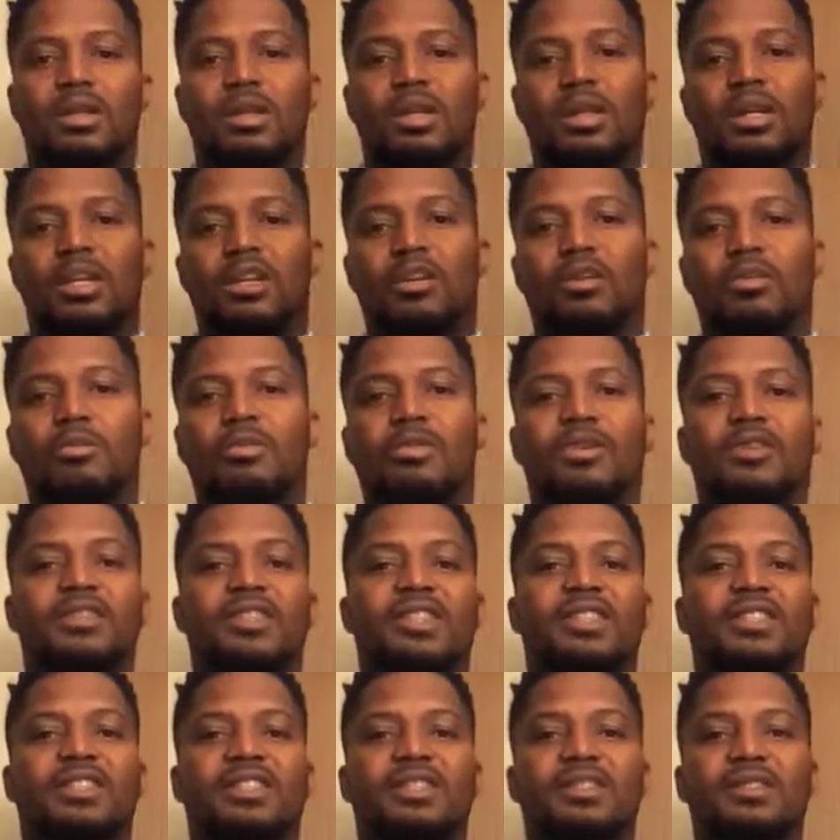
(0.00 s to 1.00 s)
Hello,
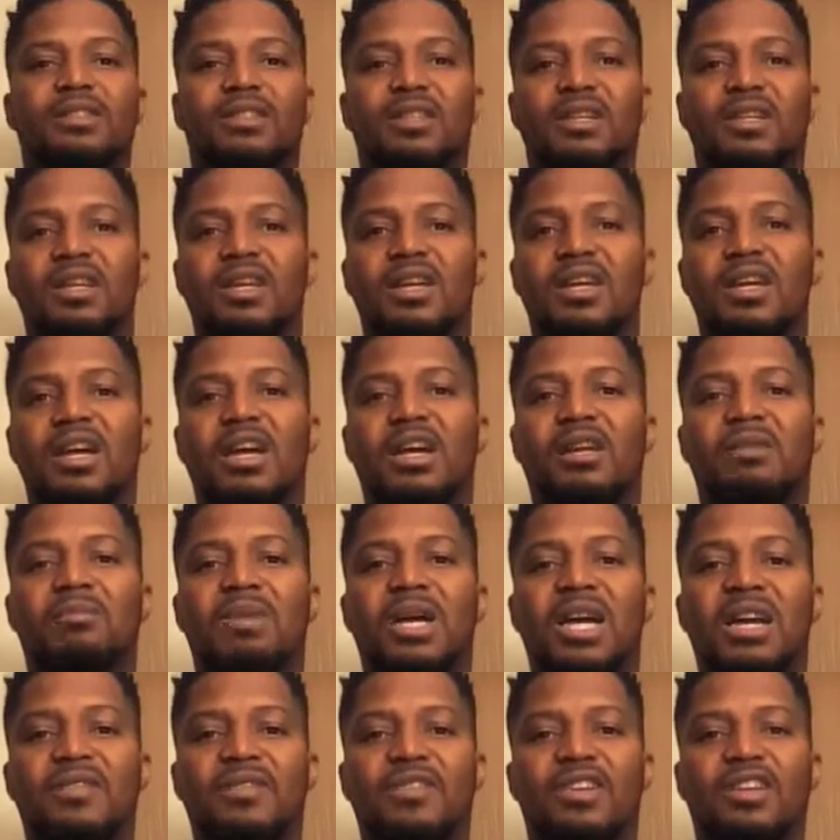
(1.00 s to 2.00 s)
Professor, and
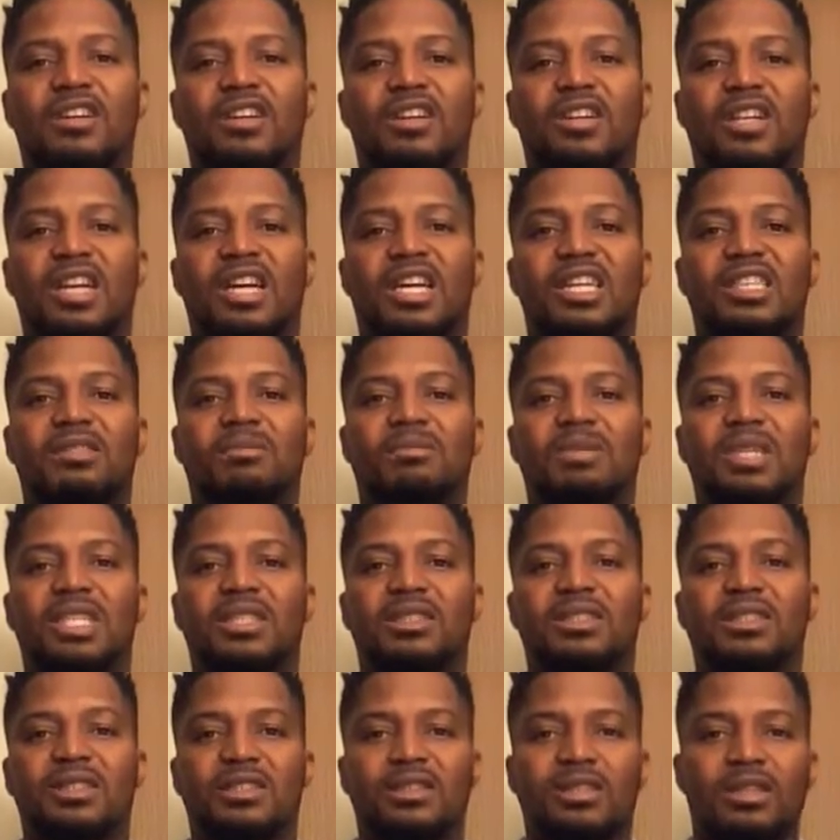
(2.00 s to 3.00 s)
my fellow
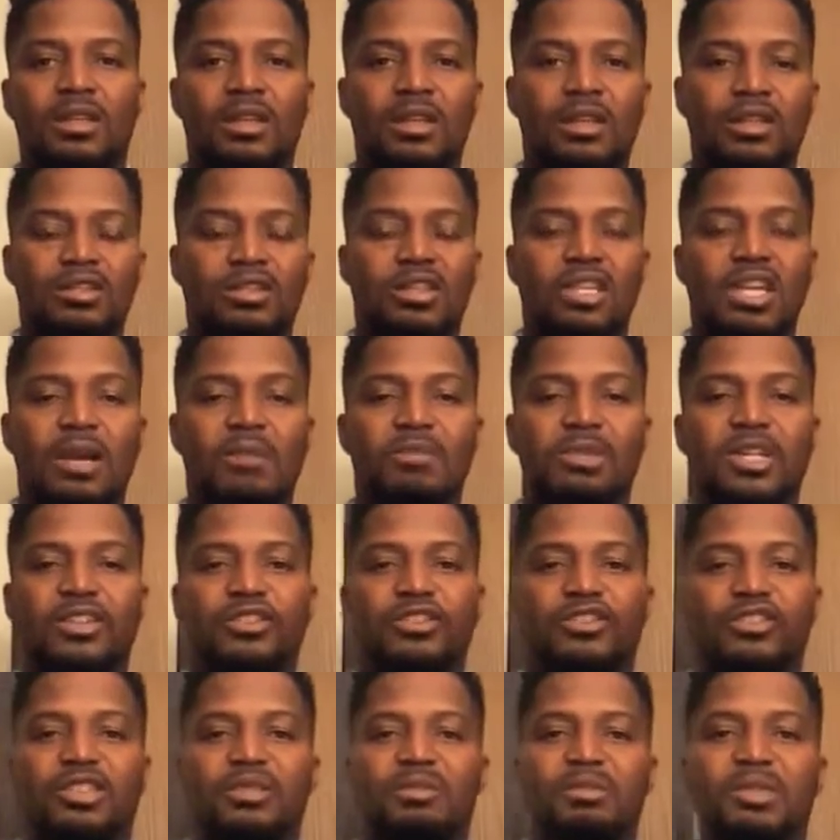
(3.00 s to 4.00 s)
classmates. Today I'm here
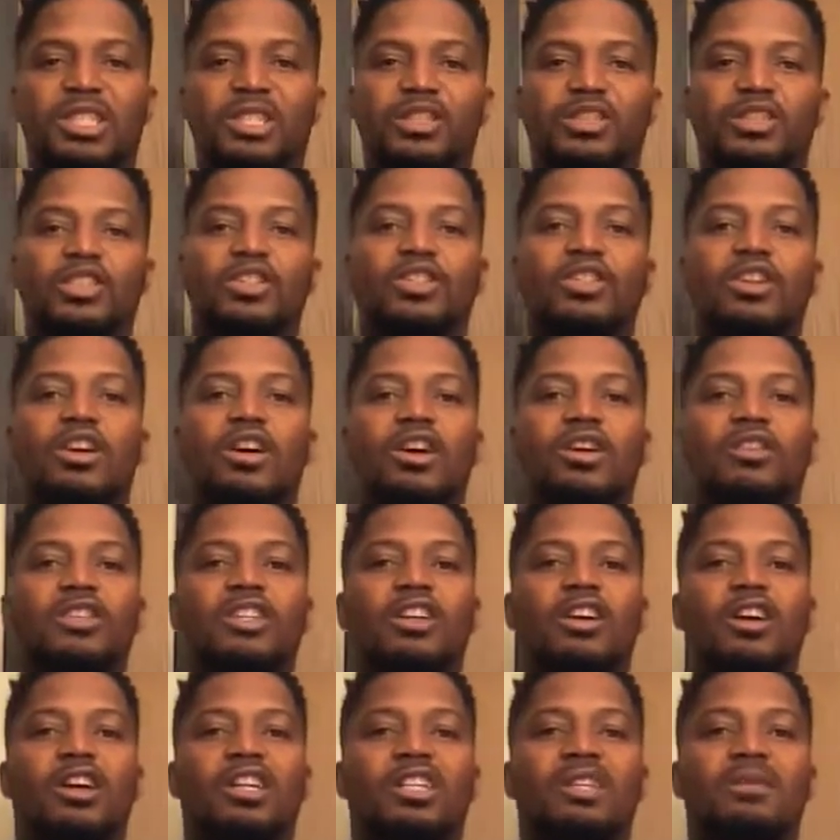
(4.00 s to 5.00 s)
to speak to you all
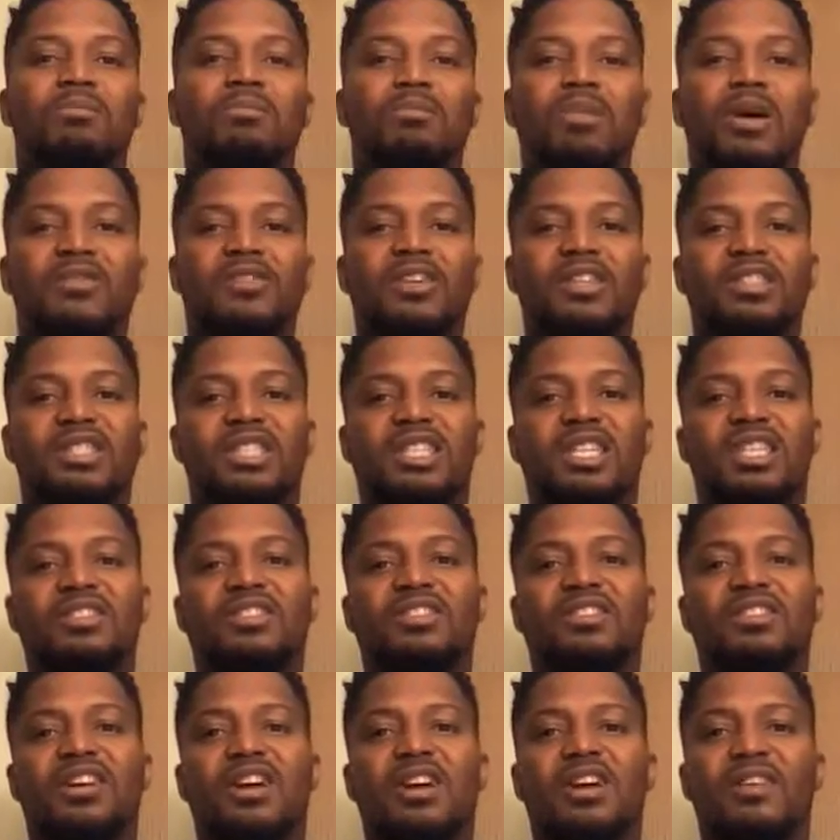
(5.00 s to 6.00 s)
regarding poverty and
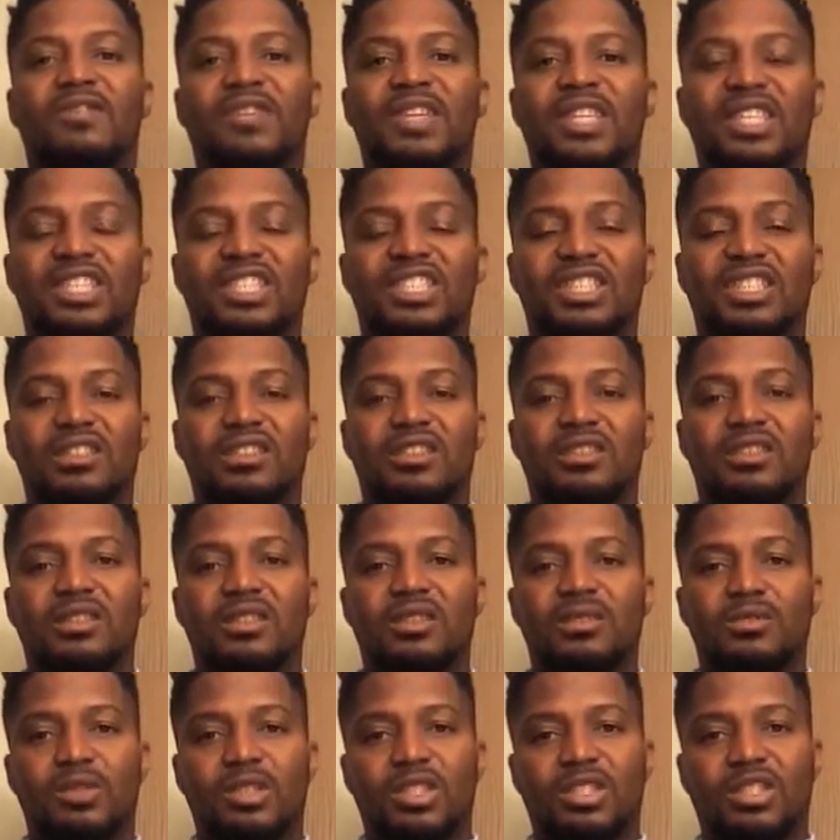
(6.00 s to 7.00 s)
starvation,
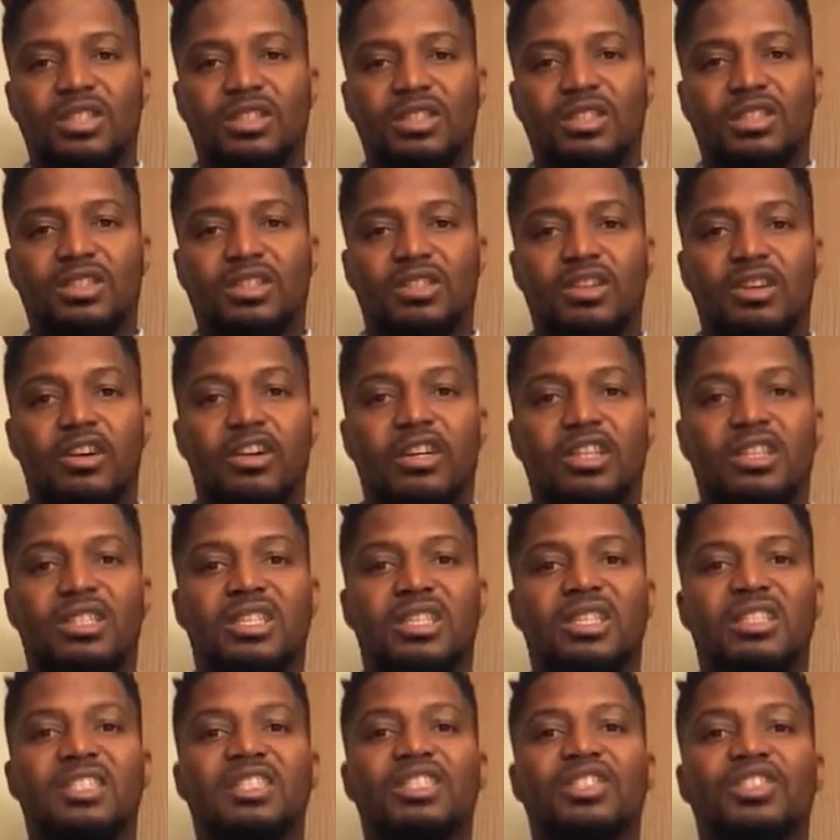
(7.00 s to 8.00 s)
which is
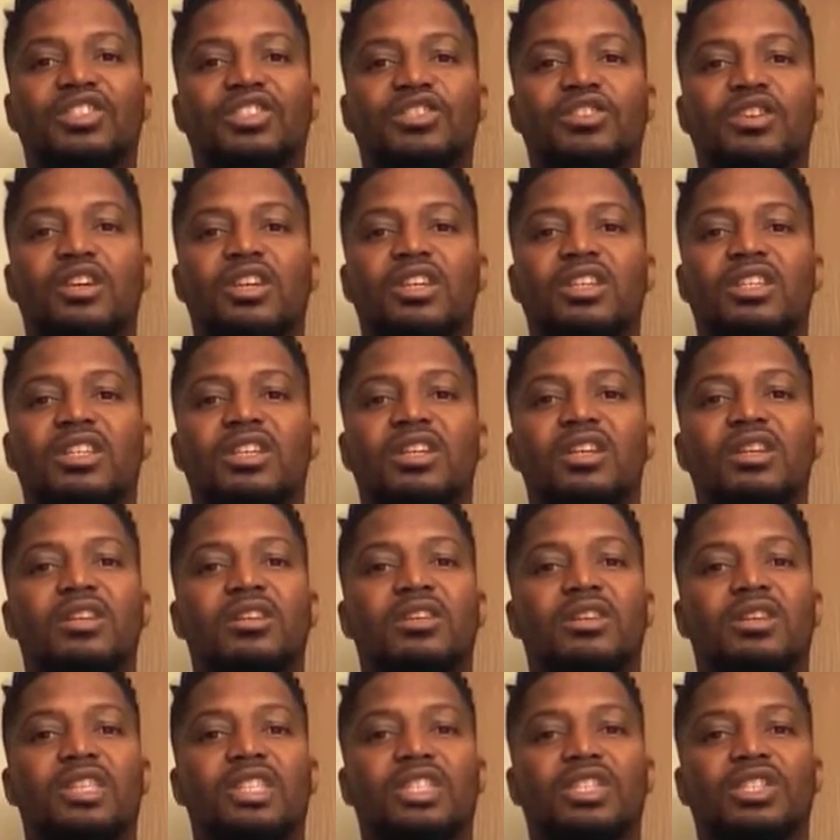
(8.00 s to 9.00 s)
currently destroying
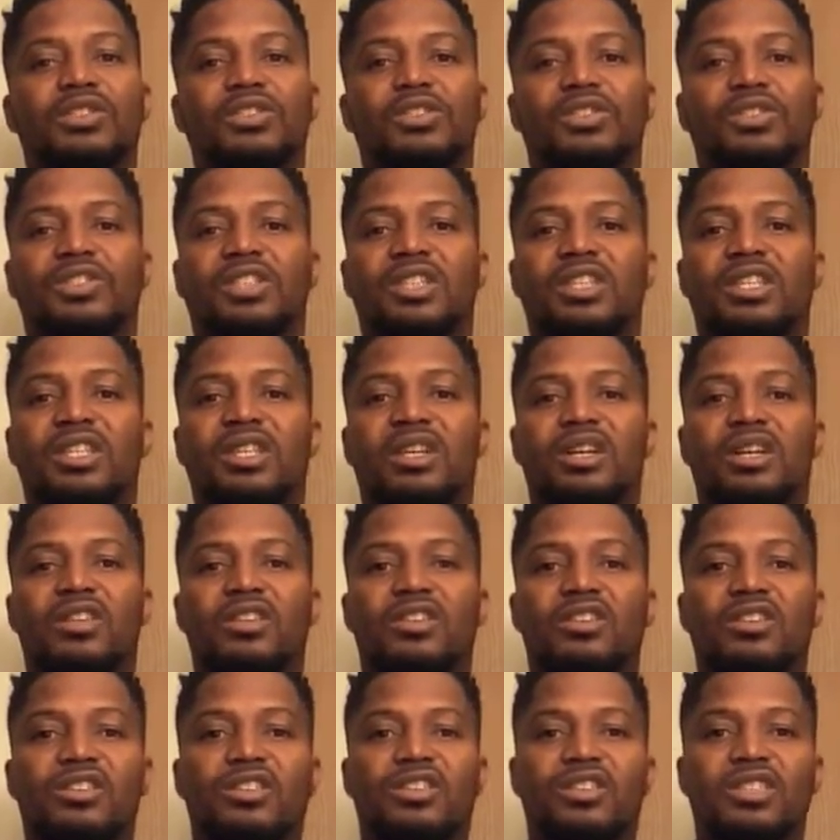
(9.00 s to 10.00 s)
our children and
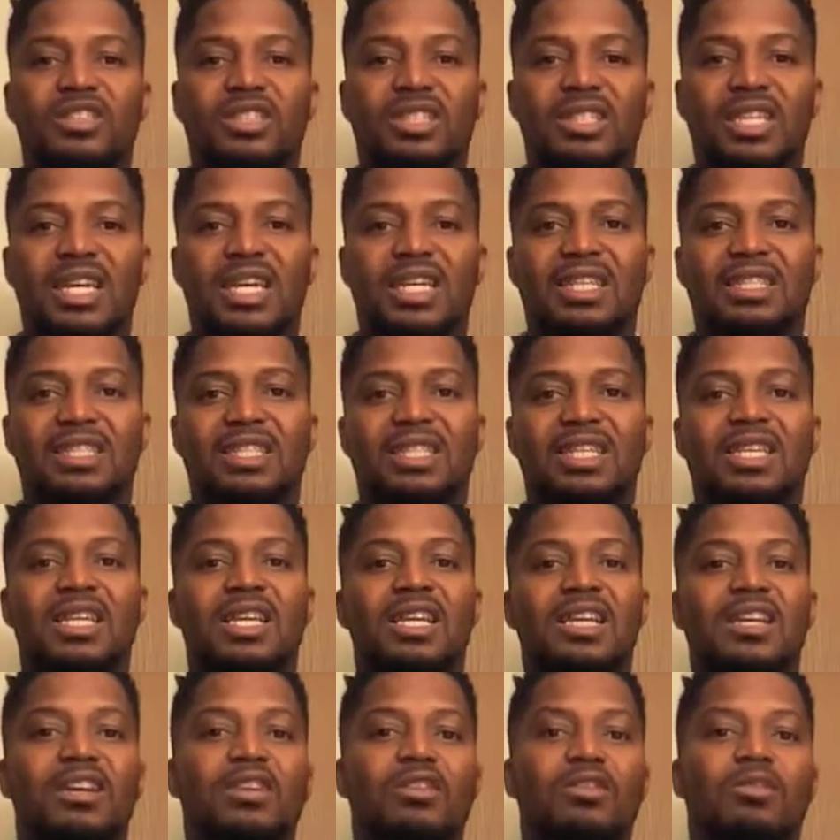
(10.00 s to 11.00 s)
our society
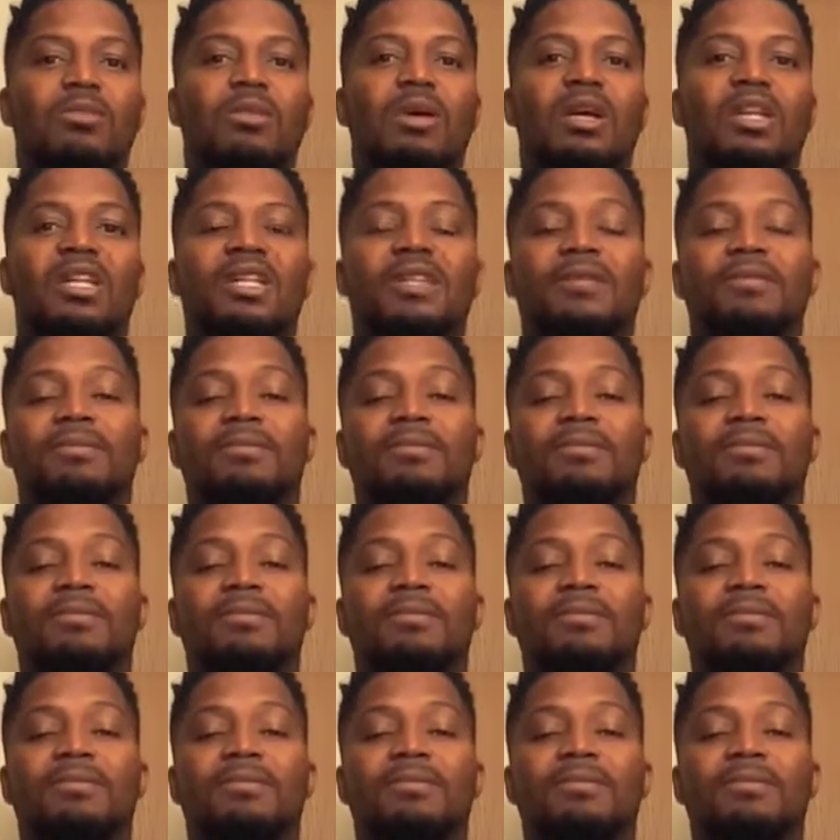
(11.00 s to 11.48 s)
globally.